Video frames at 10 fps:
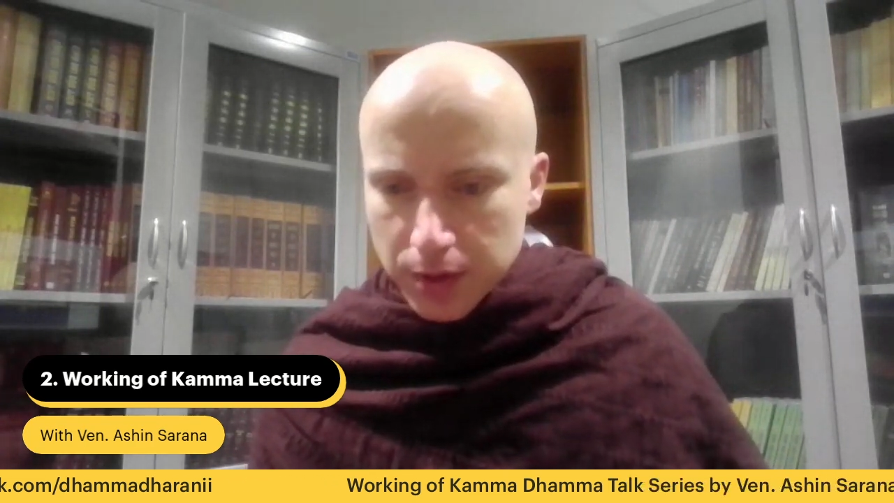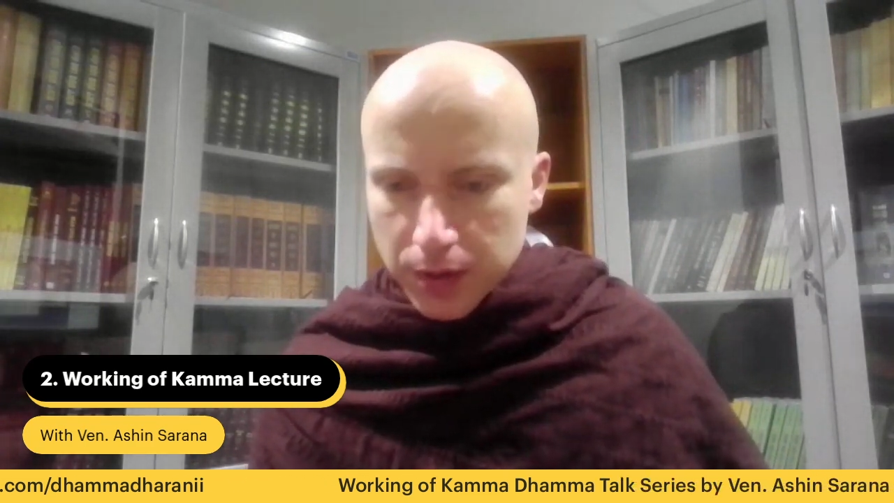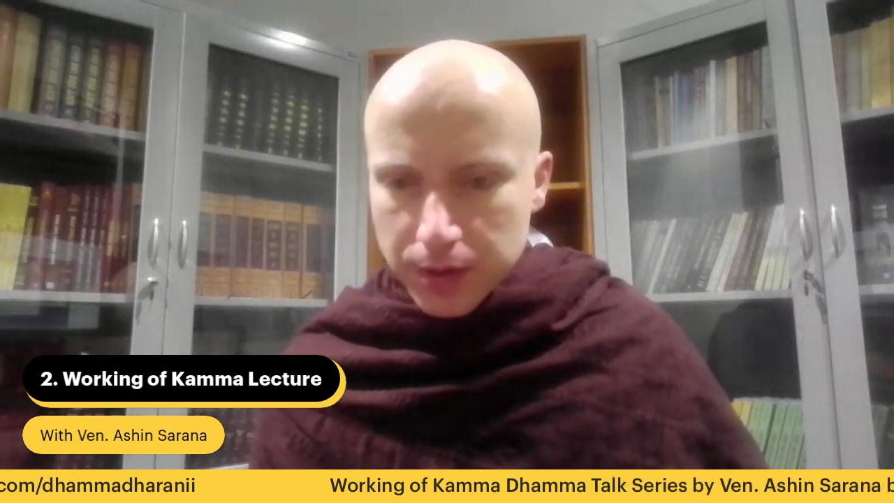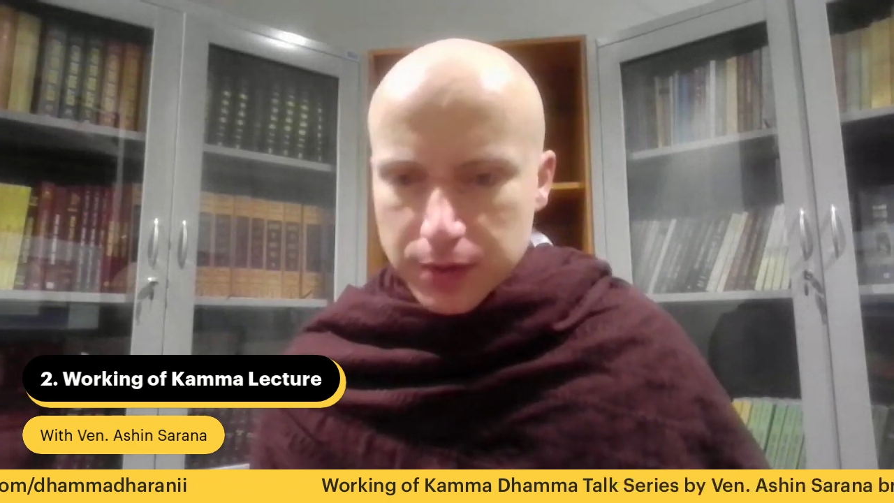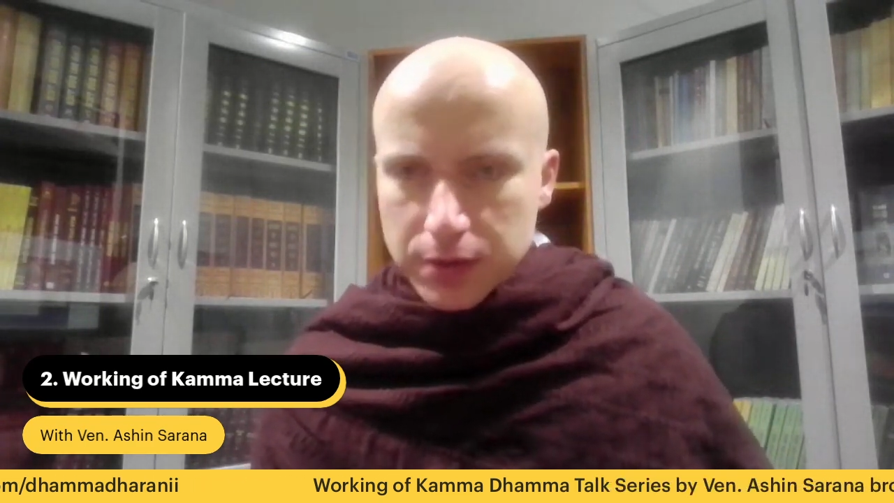we're
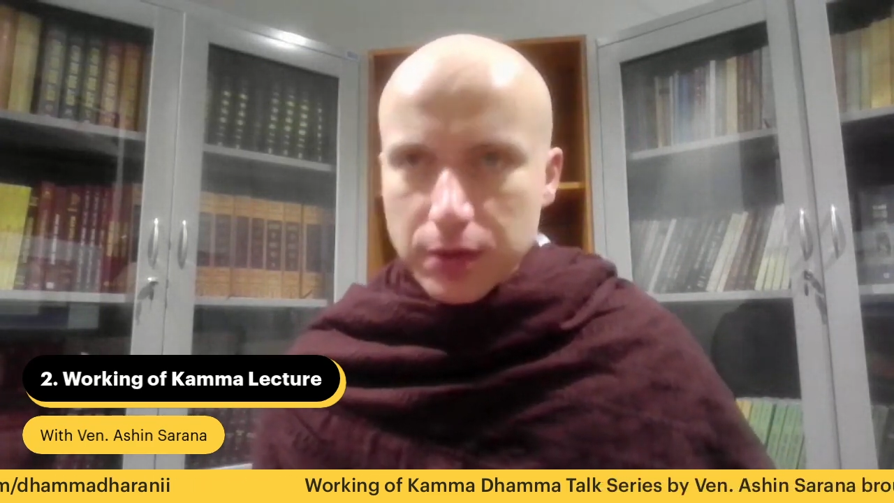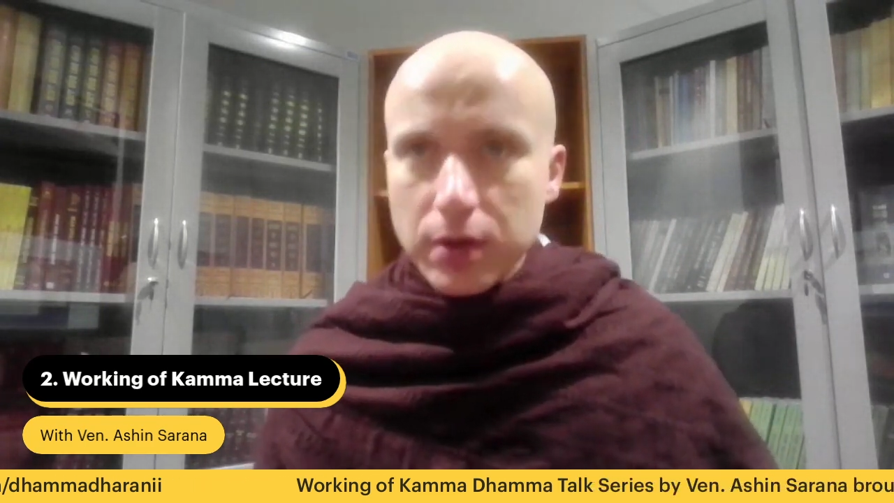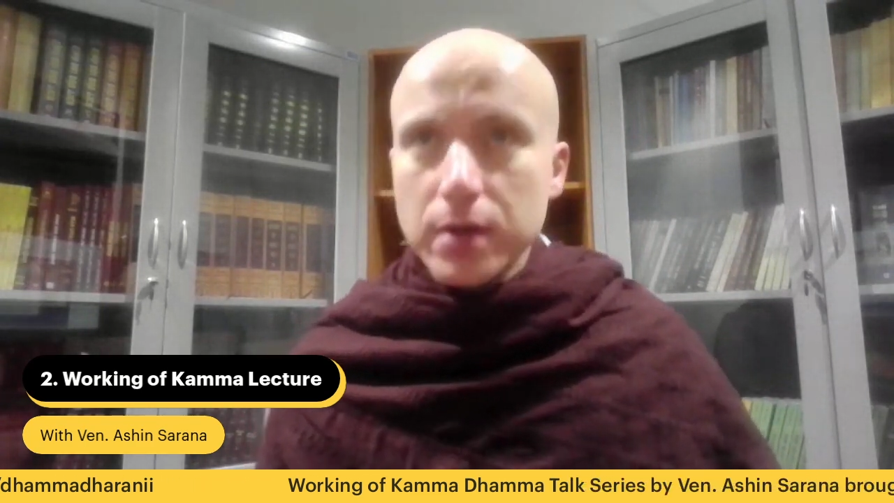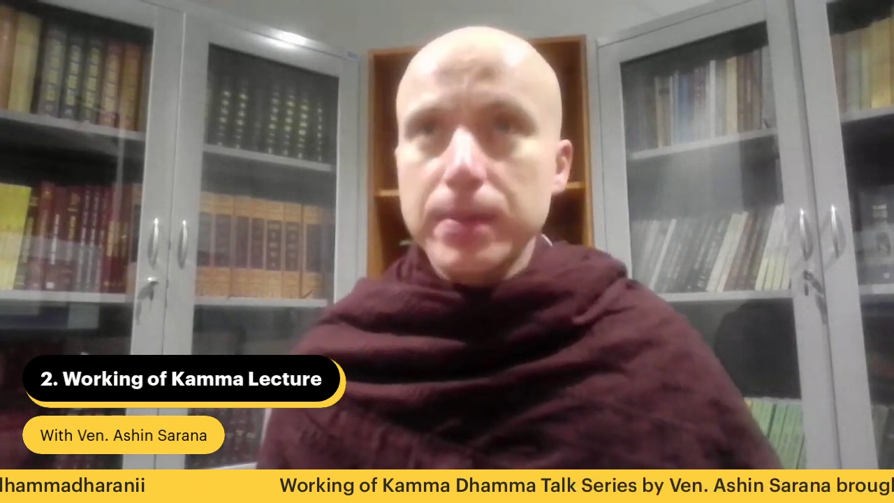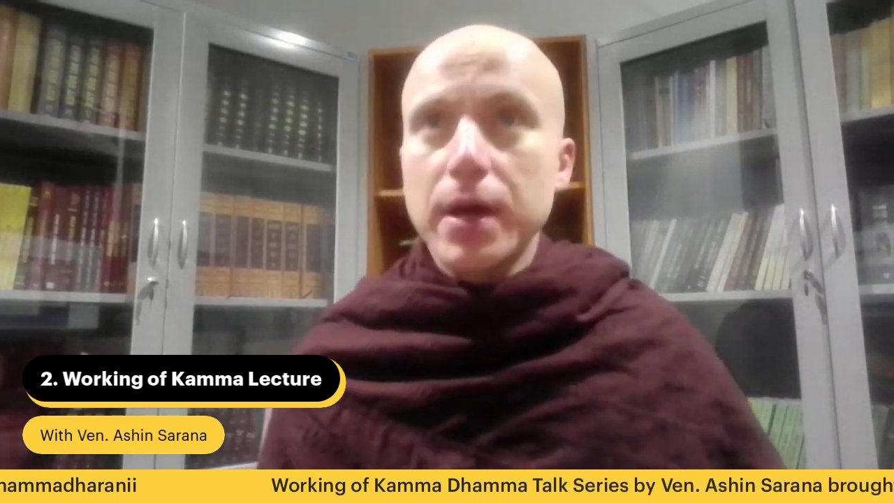going to
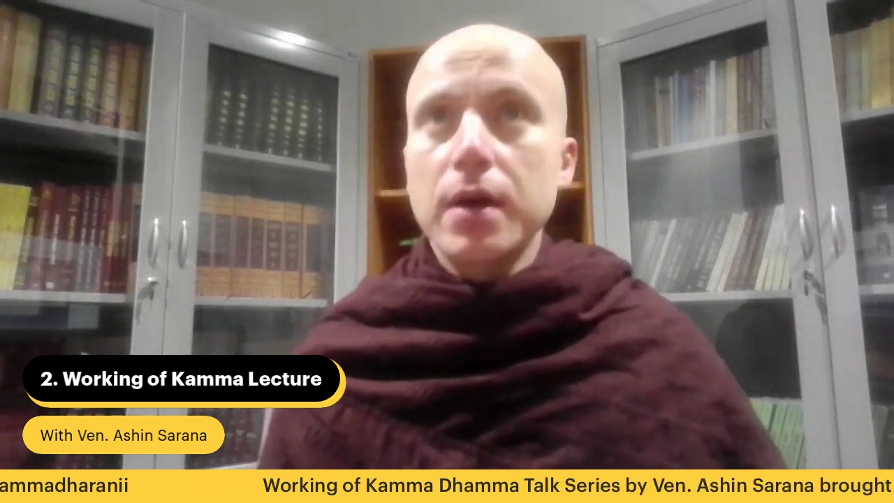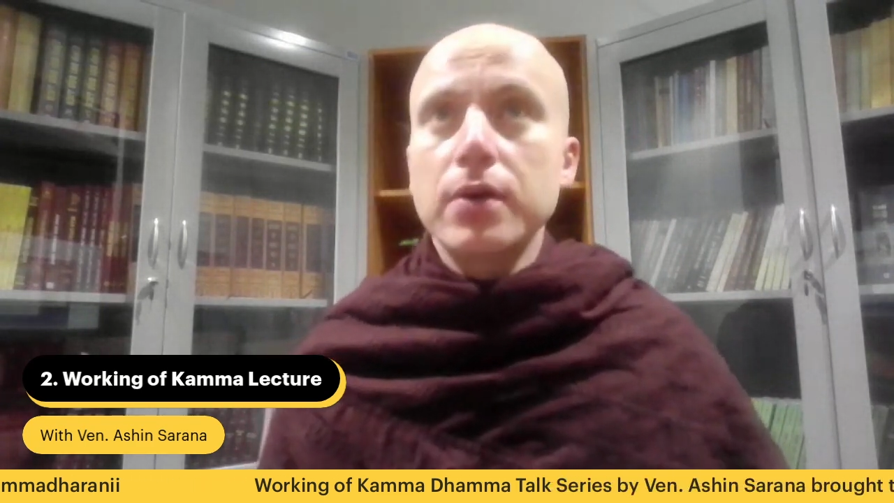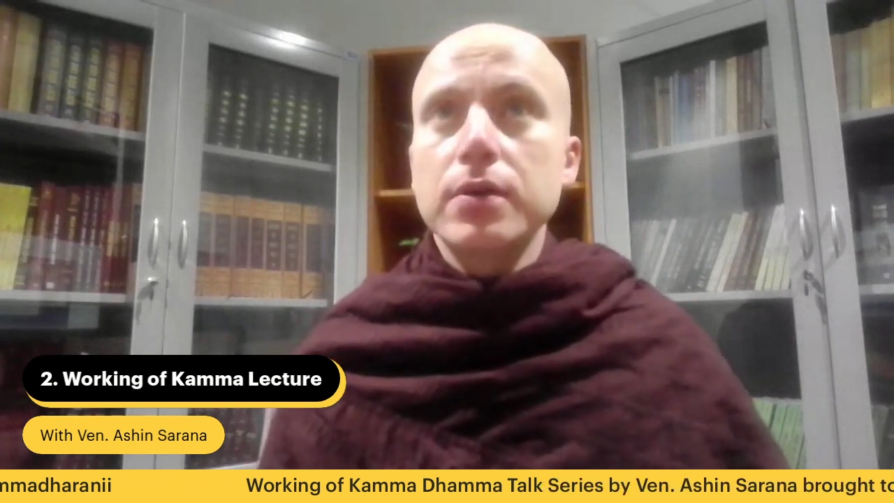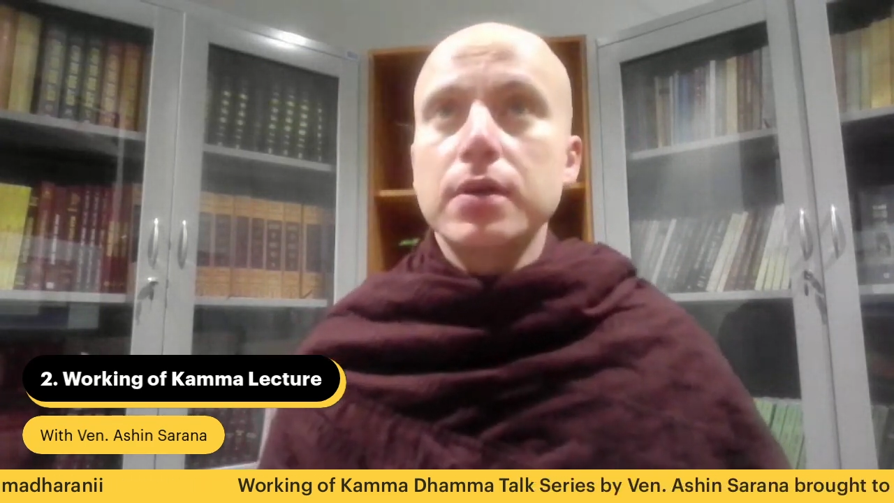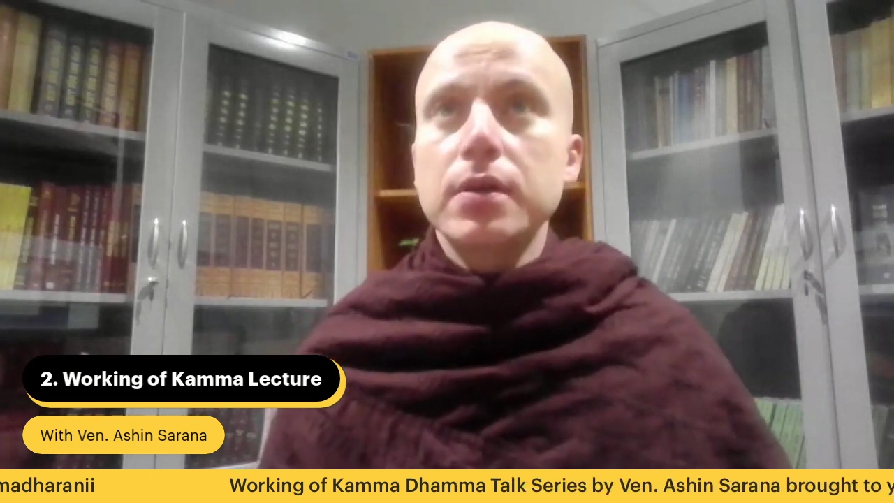talk
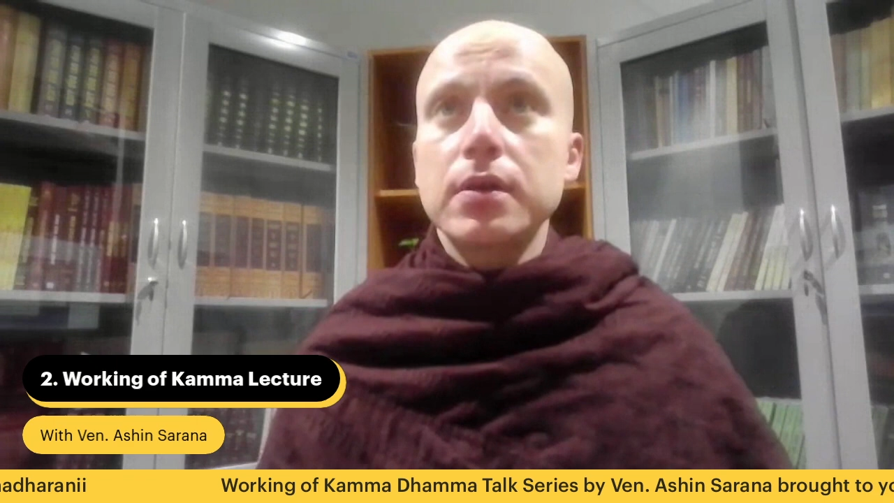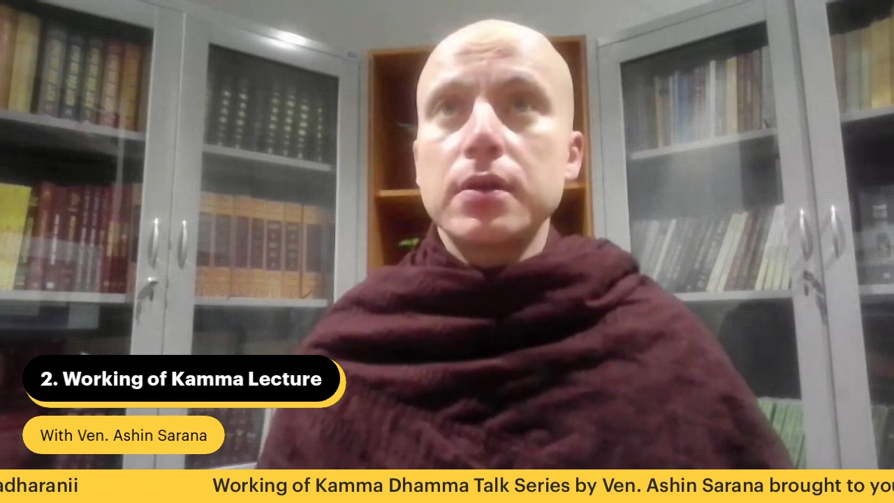about.